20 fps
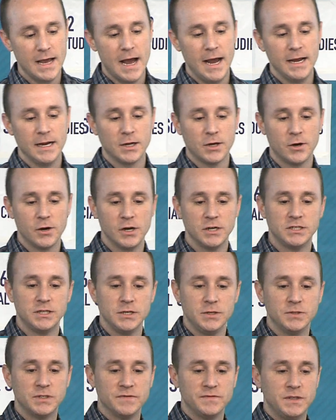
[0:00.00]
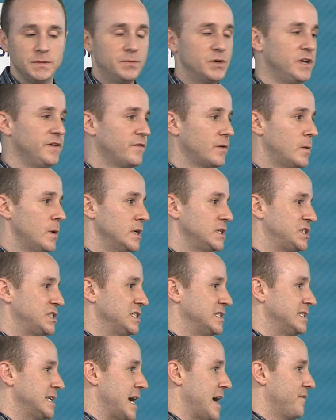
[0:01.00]
I encourage the use of debrief
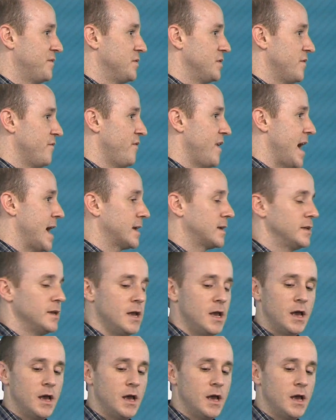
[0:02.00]
questions after the fact.